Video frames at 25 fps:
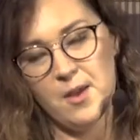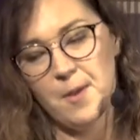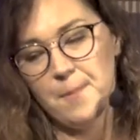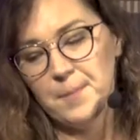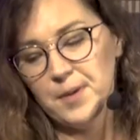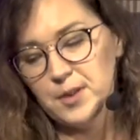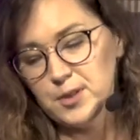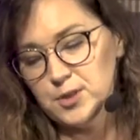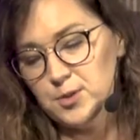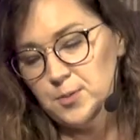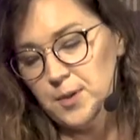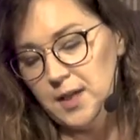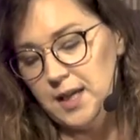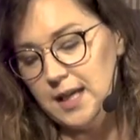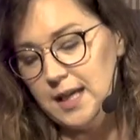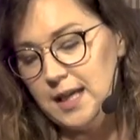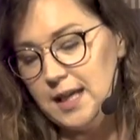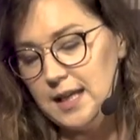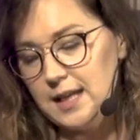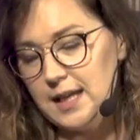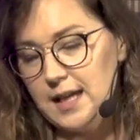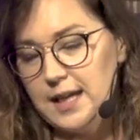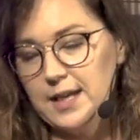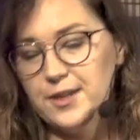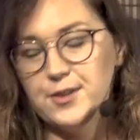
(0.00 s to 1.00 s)
because what he
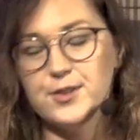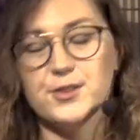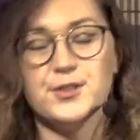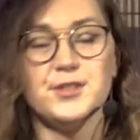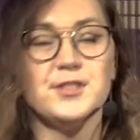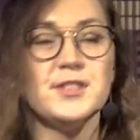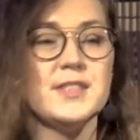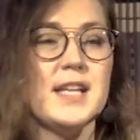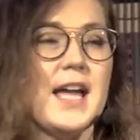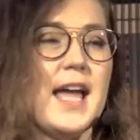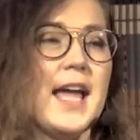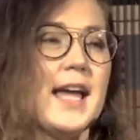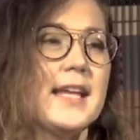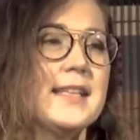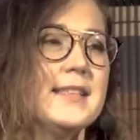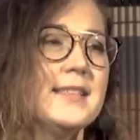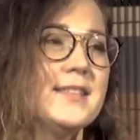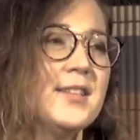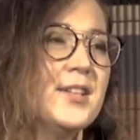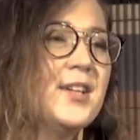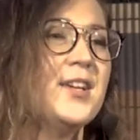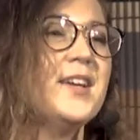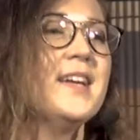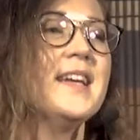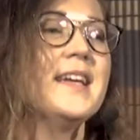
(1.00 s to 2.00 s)
and I
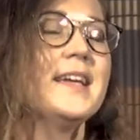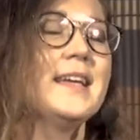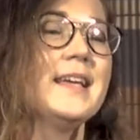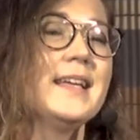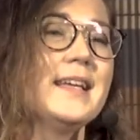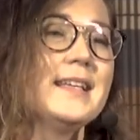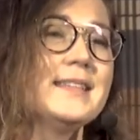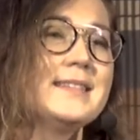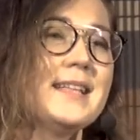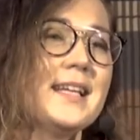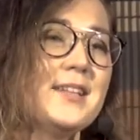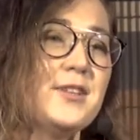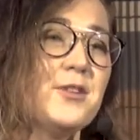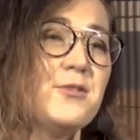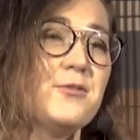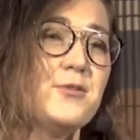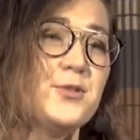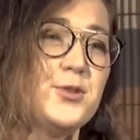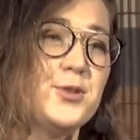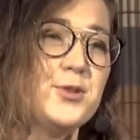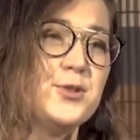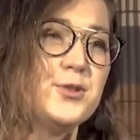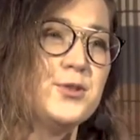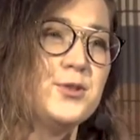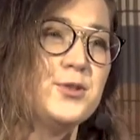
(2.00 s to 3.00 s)
understand is that the
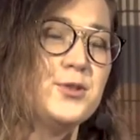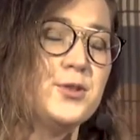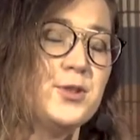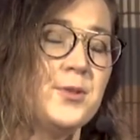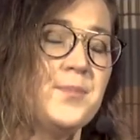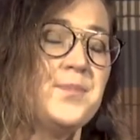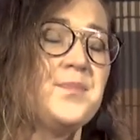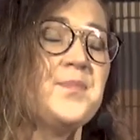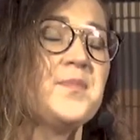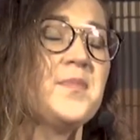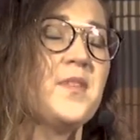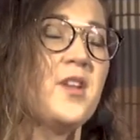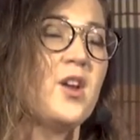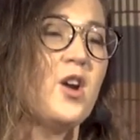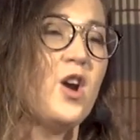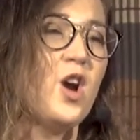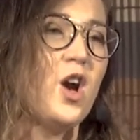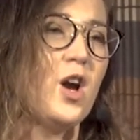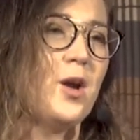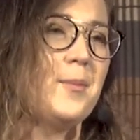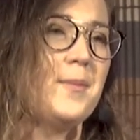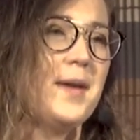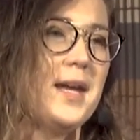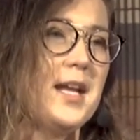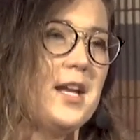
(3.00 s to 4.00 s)
rules
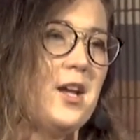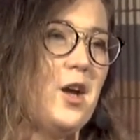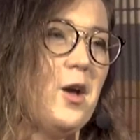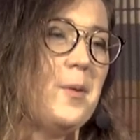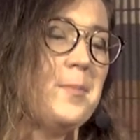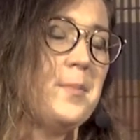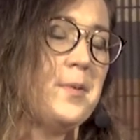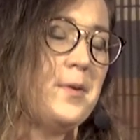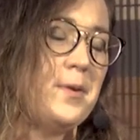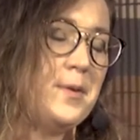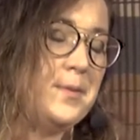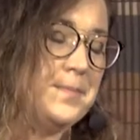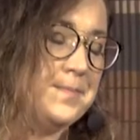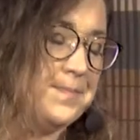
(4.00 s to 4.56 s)
are made up.